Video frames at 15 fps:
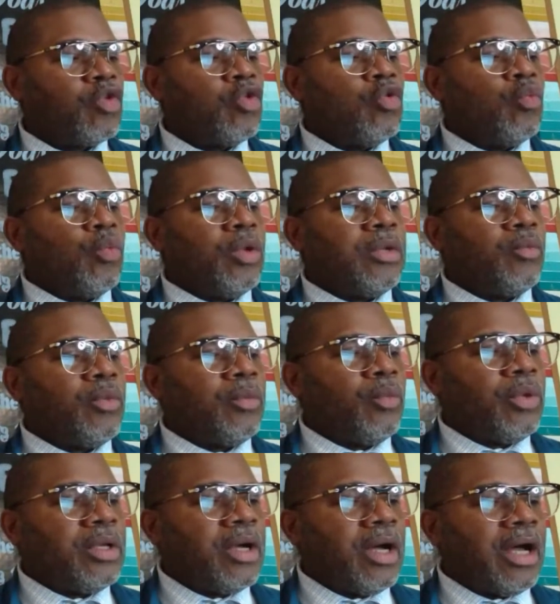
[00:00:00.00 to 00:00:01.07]
When, when, when
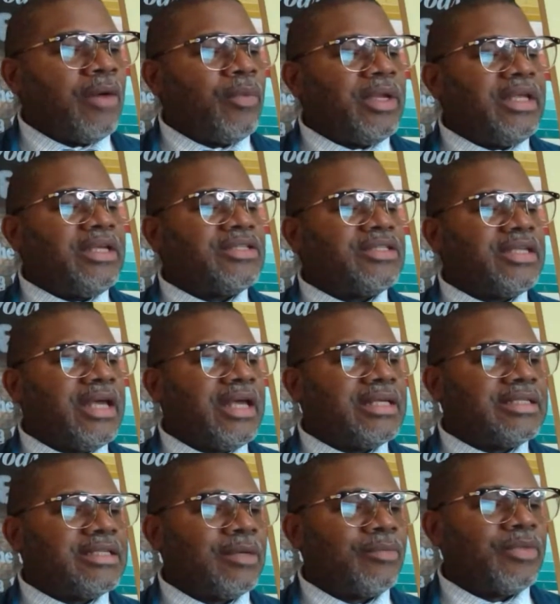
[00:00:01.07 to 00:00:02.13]
God, when he
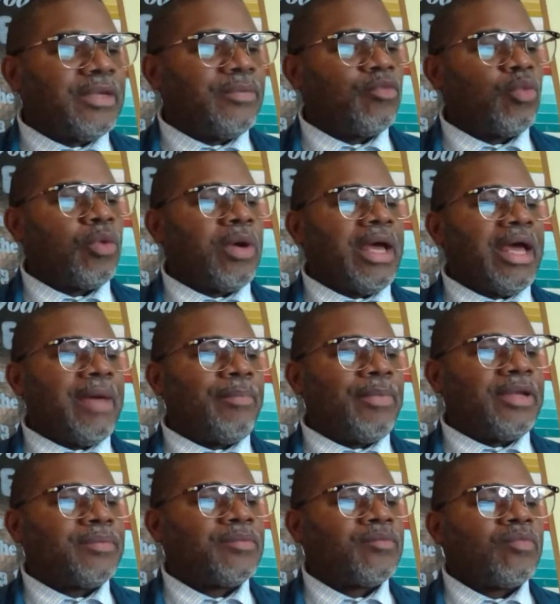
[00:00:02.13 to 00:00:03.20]
says something will
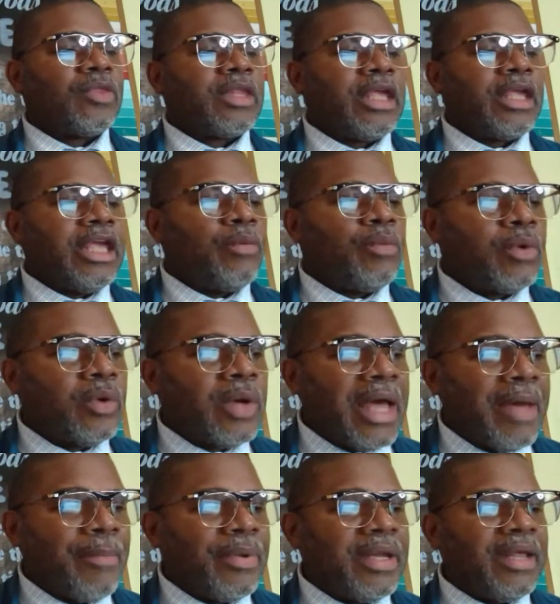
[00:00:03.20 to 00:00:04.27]
happen, it will
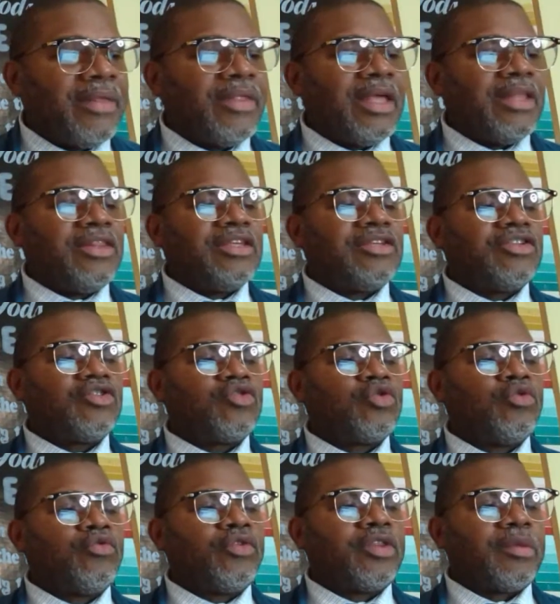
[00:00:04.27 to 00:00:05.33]
happen. And, and this is true
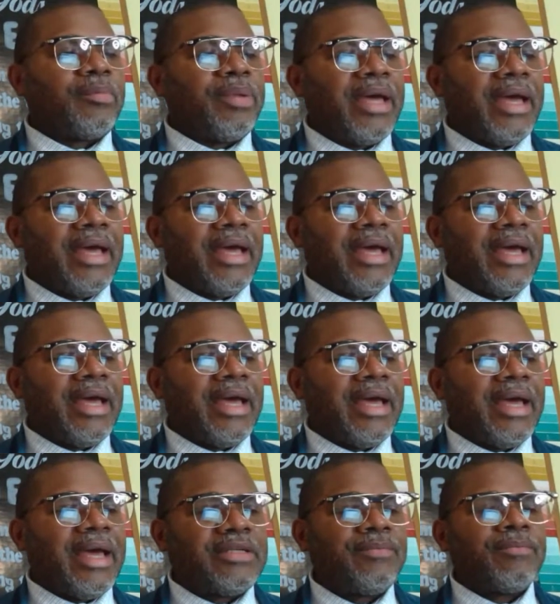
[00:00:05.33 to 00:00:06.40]
for the past,
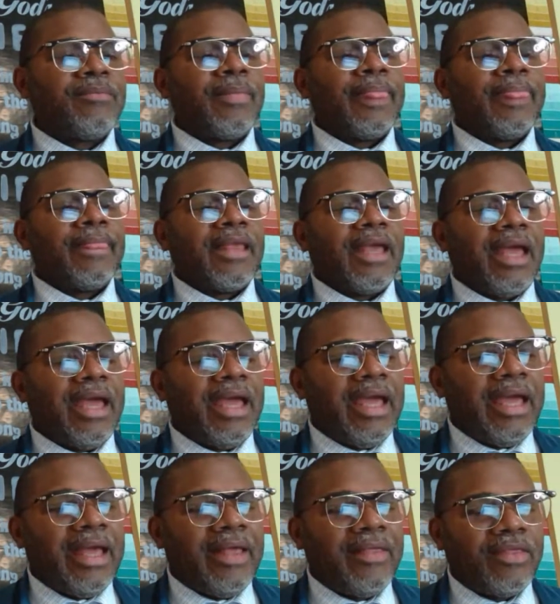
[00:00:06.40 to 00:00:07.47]
the present,
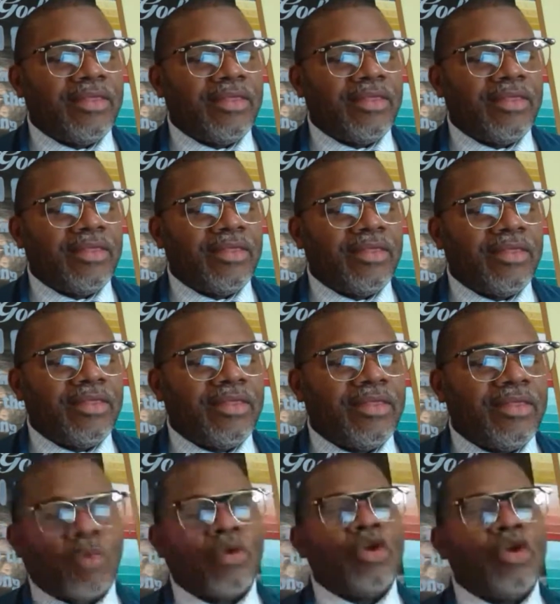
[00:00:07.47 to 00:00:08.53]
and the
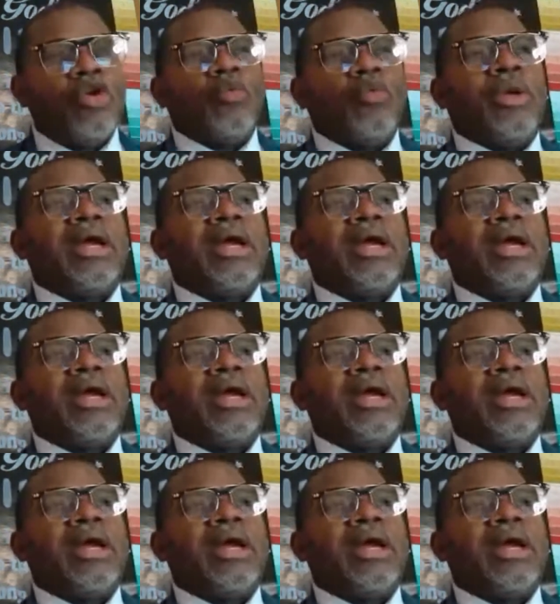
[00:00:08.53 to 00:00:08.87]
future.